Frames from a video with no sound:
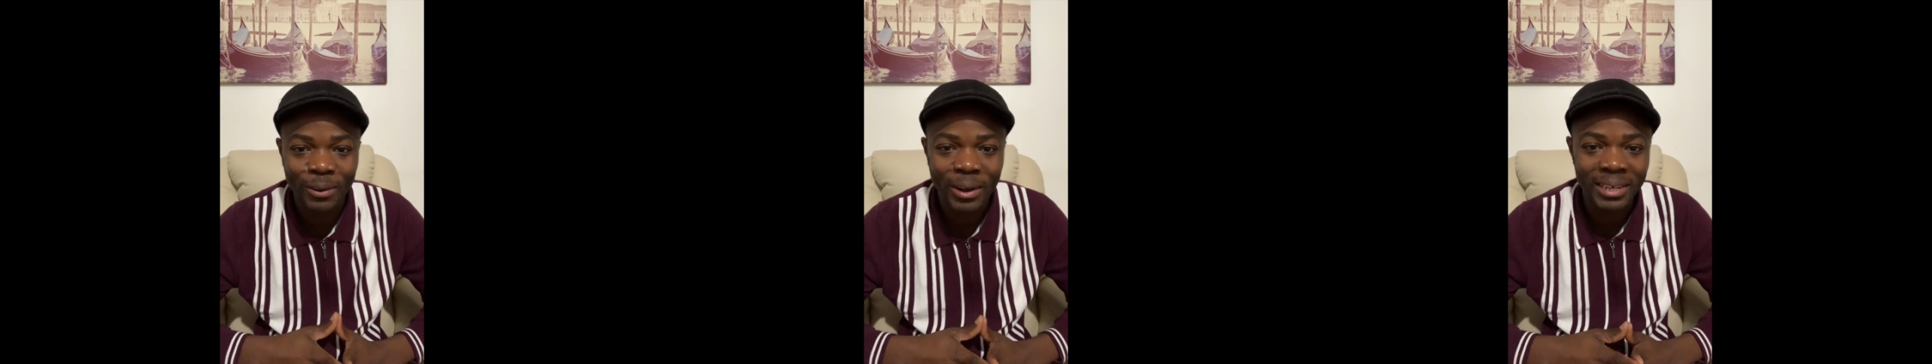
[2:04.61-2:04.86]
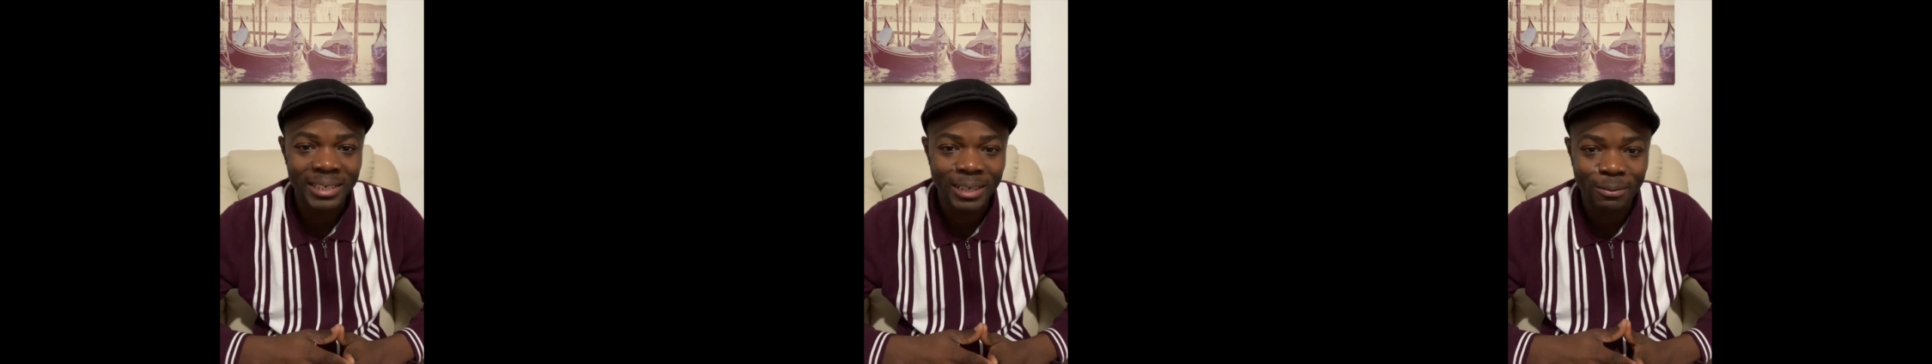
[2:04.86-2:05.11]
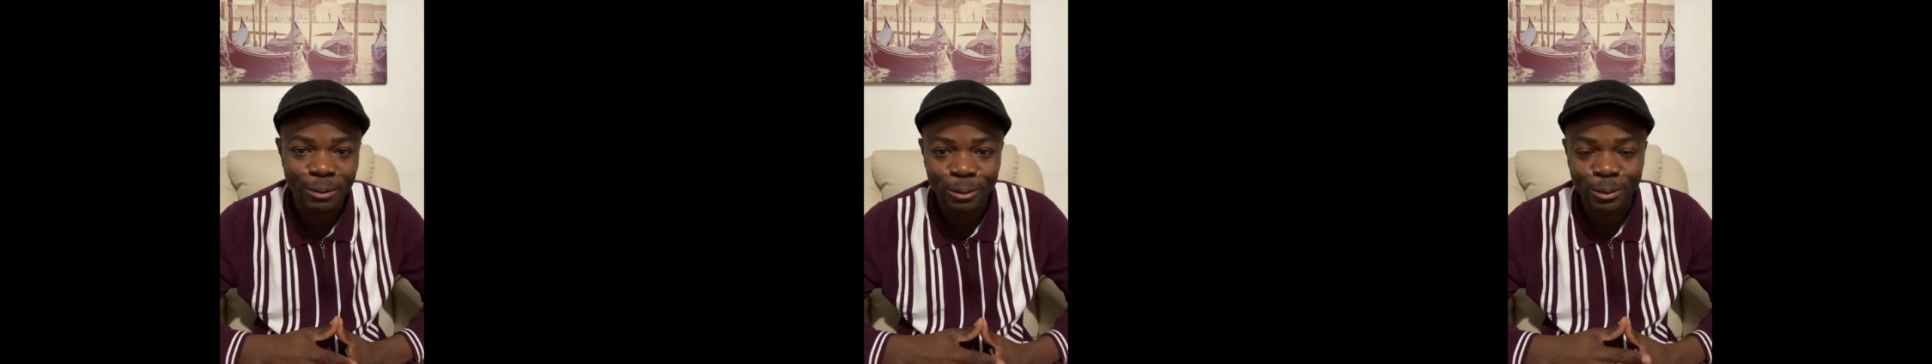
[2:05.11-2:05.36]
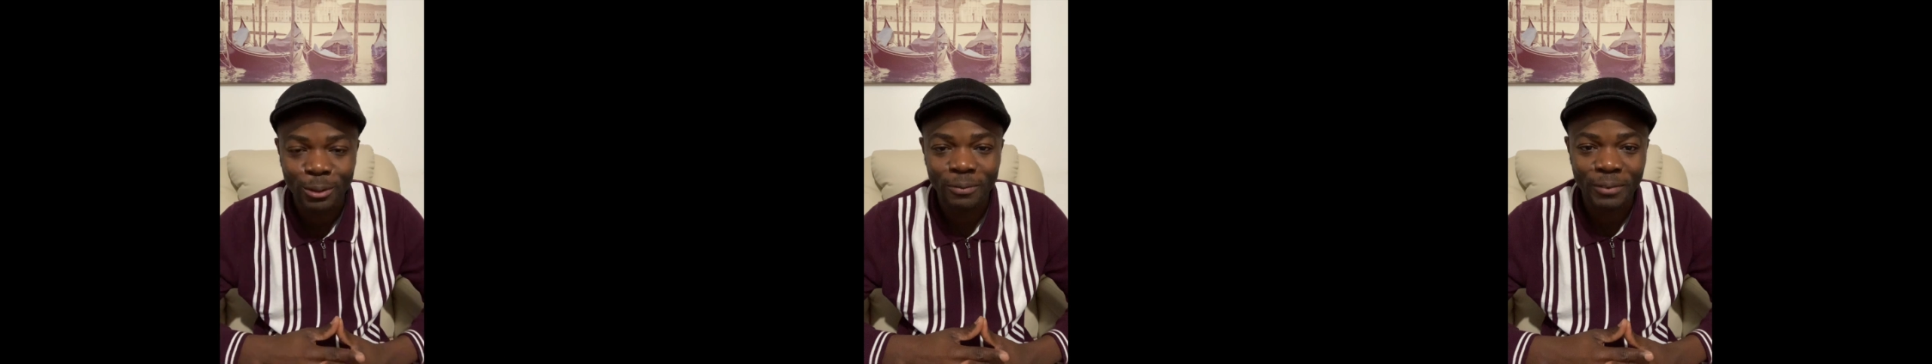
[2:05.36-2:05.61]
for
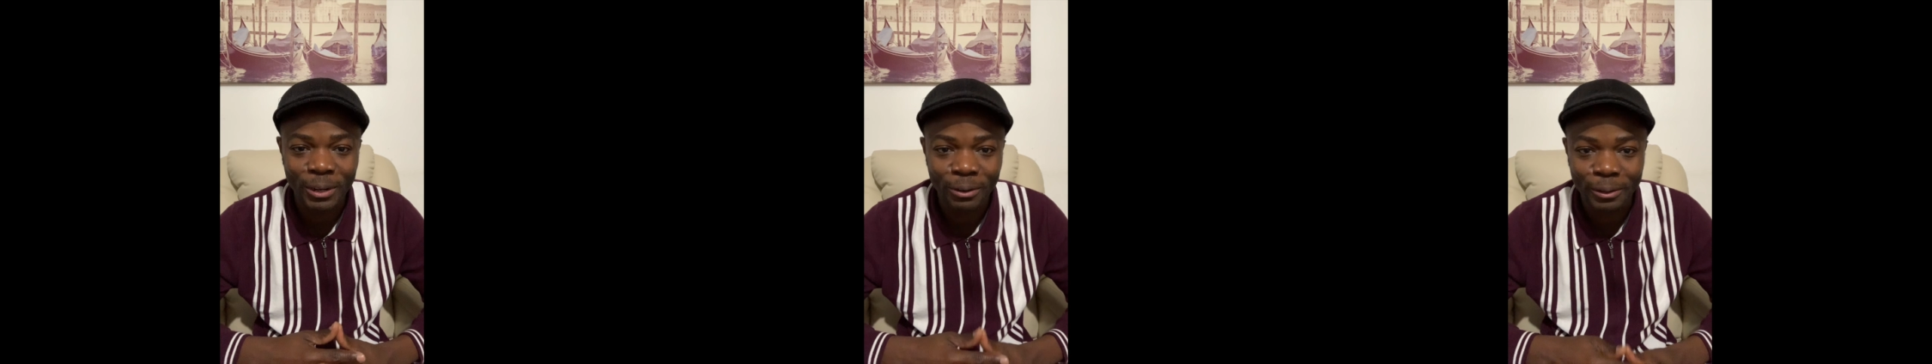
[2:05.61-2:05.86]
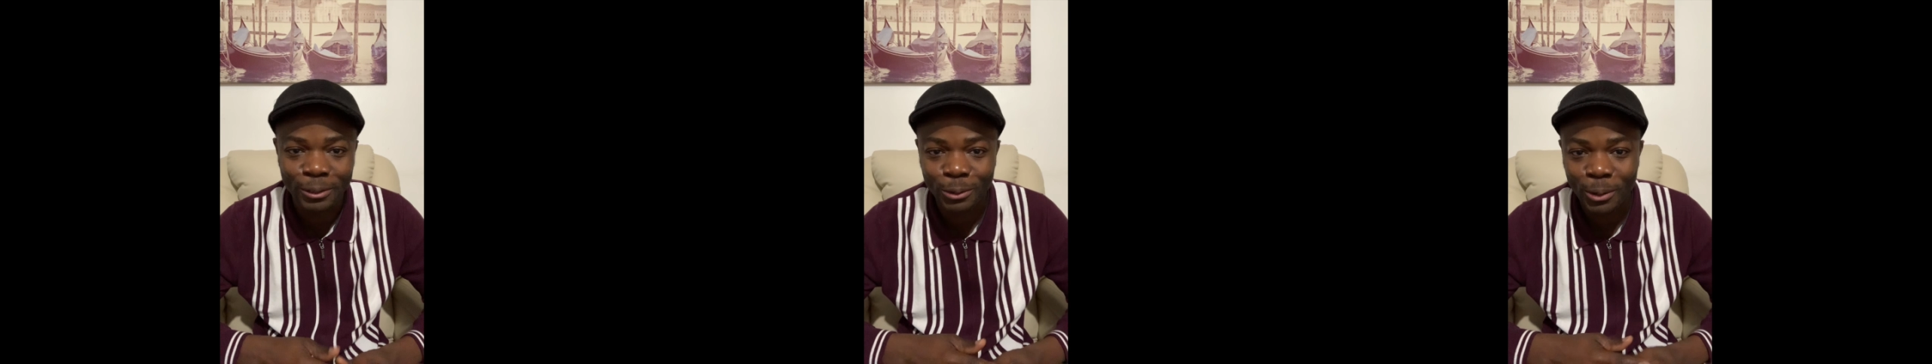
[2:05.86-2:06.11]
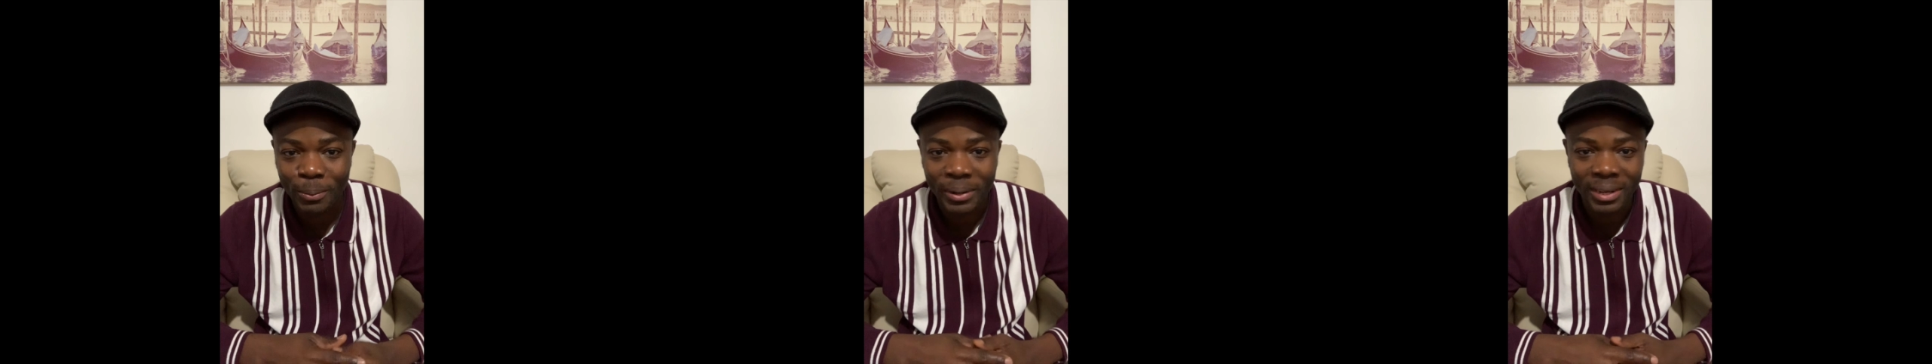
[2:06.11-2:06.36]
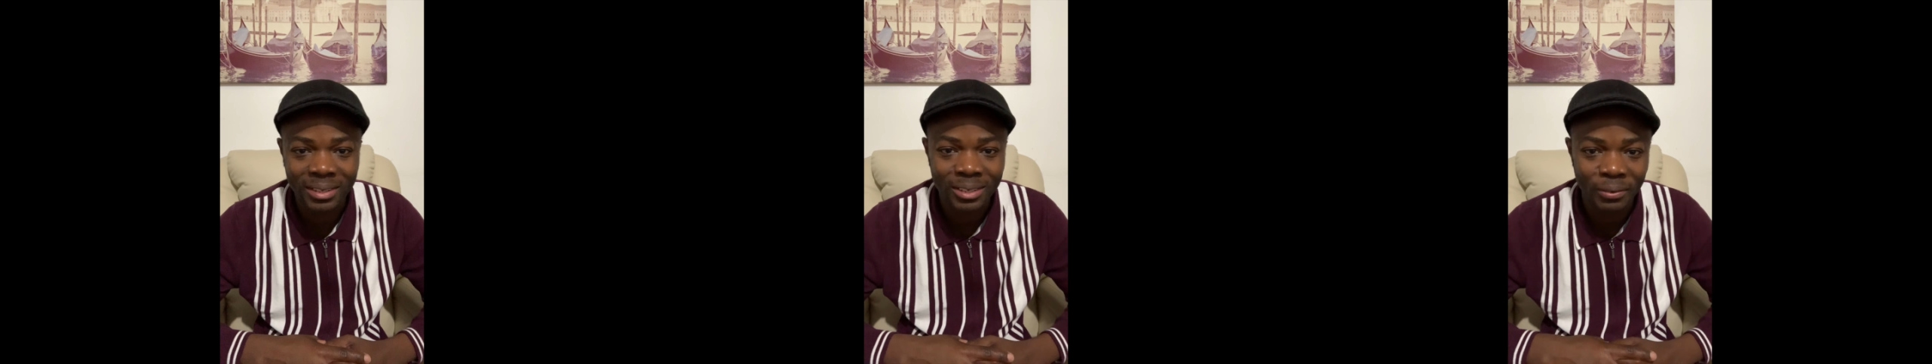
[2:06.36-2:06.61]
interviews on various topics,